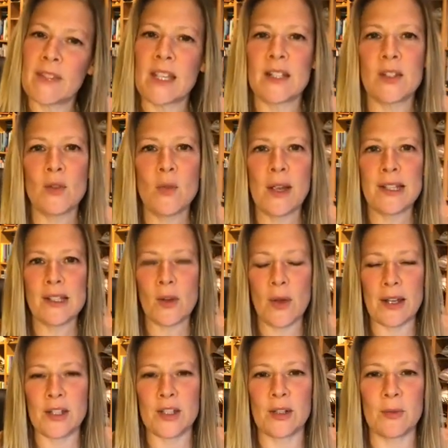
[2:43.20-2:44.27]
It's always a
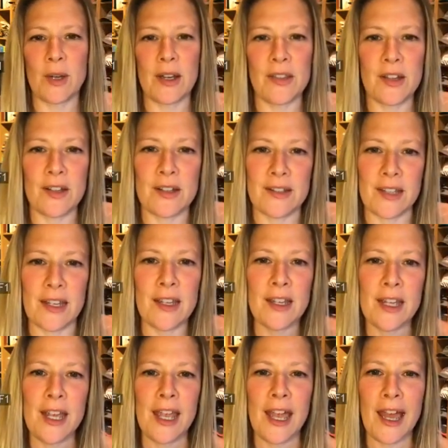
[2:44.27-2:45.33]
question worth asking.
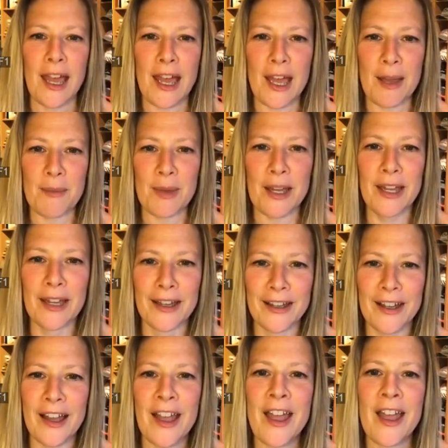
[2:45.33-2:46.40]

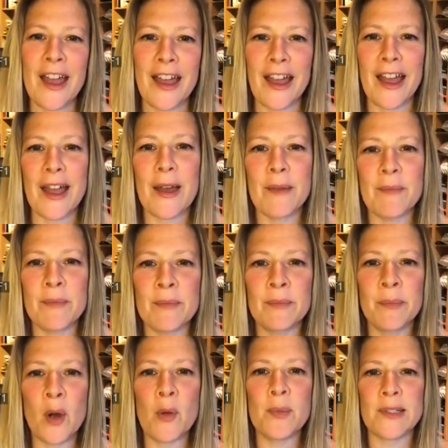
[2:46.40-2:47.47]
Bob
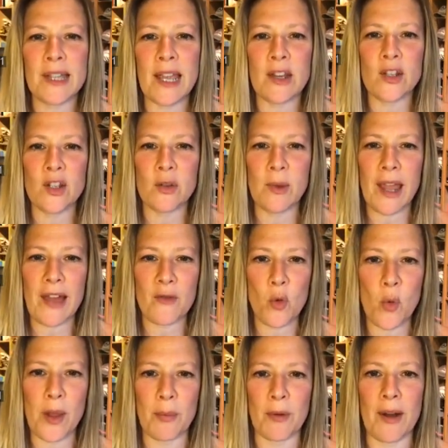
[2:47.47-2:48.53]
saying, should we have a
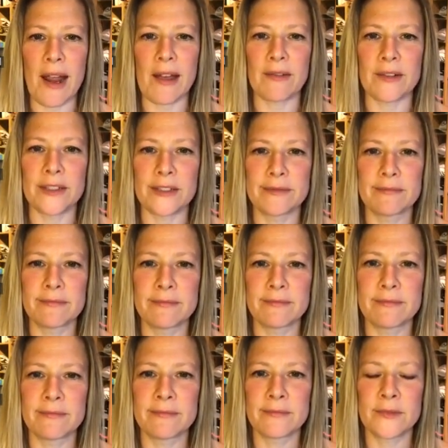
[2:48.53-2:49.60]
whip around?
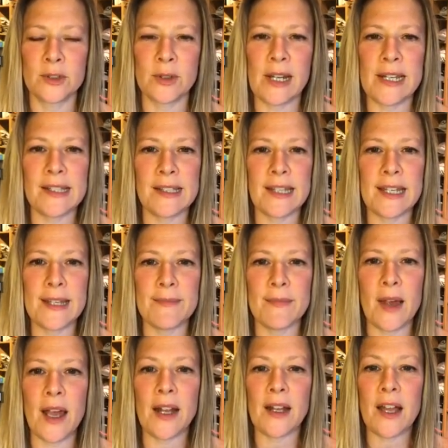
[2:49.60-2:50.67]
Tracy,
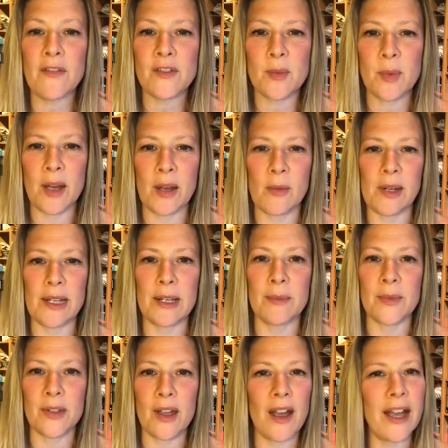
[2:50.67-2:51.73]
I'd love to buy
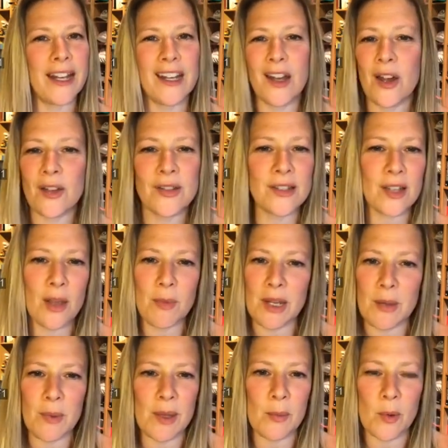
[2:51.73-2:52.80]
Williams. I know, so
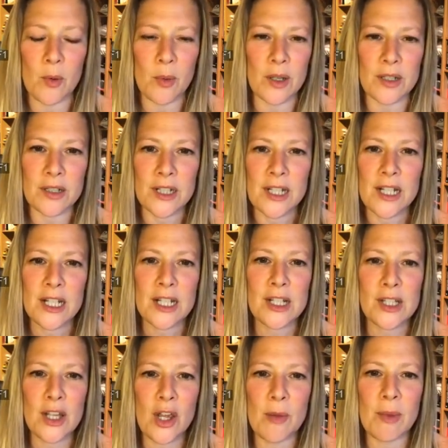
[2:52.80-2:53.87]
many people would.
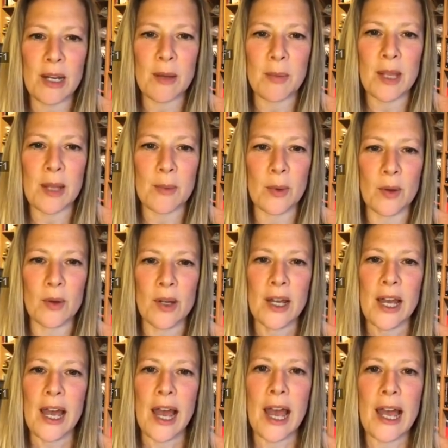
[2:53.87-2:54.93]
So many people.
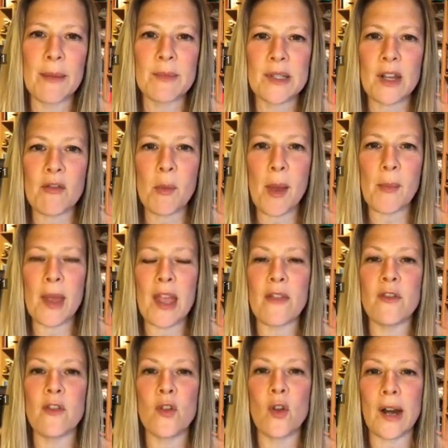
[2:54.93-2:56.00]
So remember,
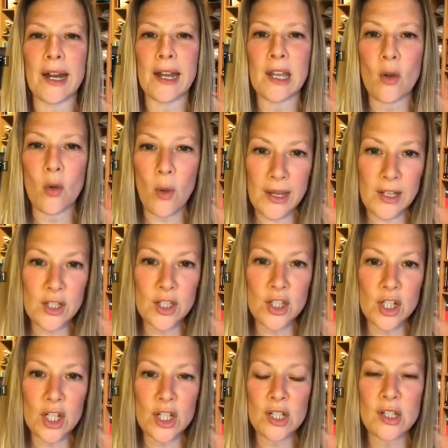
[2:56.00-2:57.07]
if you've got any
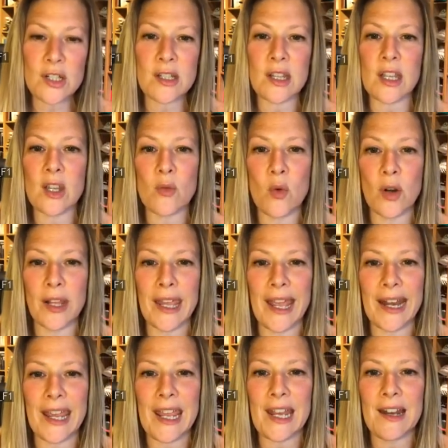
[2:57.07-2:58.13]
questions that you want to
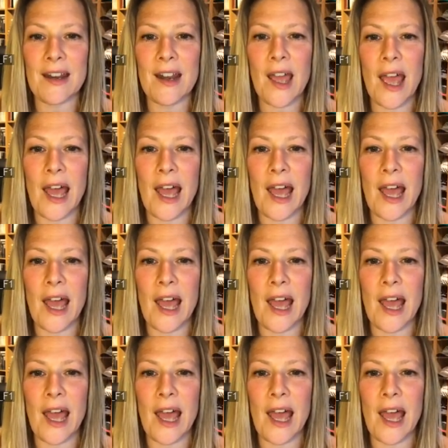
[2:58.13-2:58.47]
get in,